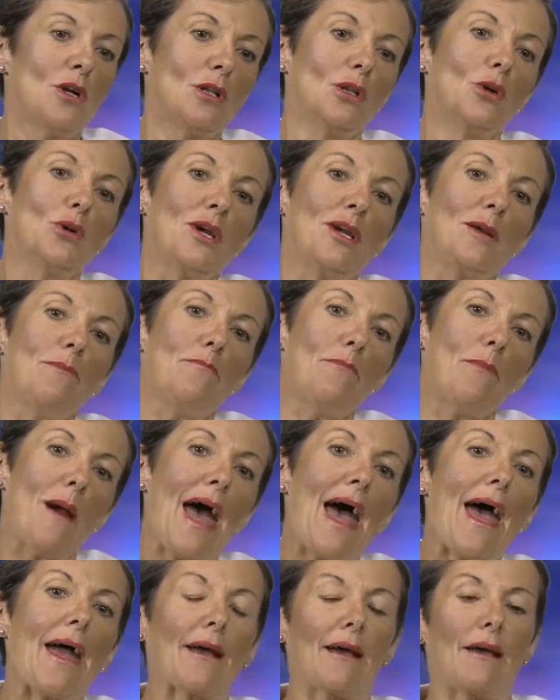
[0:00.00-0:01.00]
looking
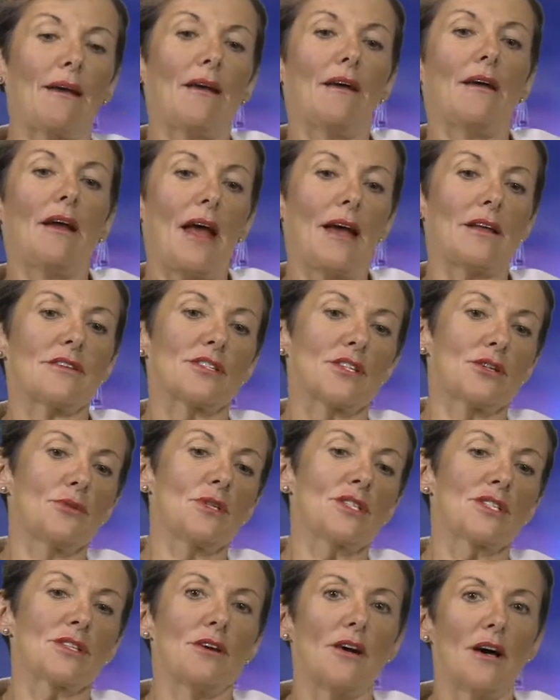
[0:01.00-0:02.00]
back at
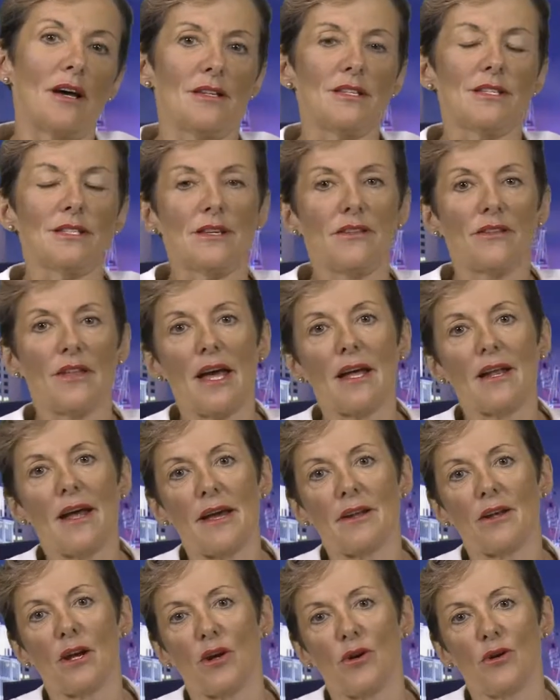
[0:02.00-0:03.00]
suicides that
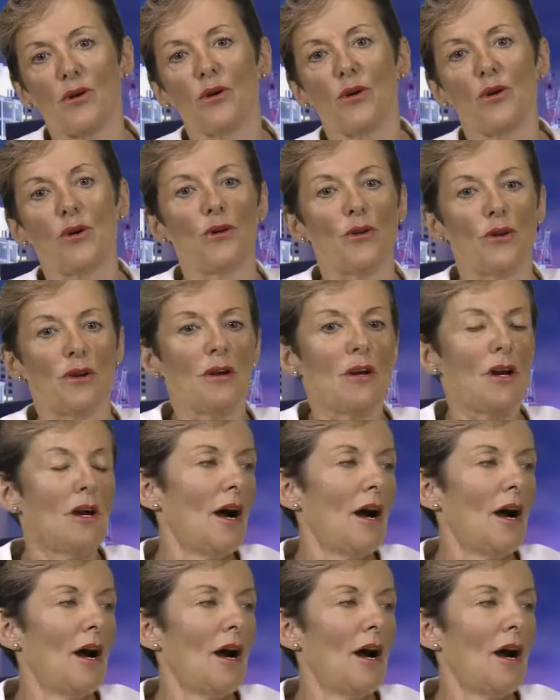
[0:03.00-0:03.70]
had occurred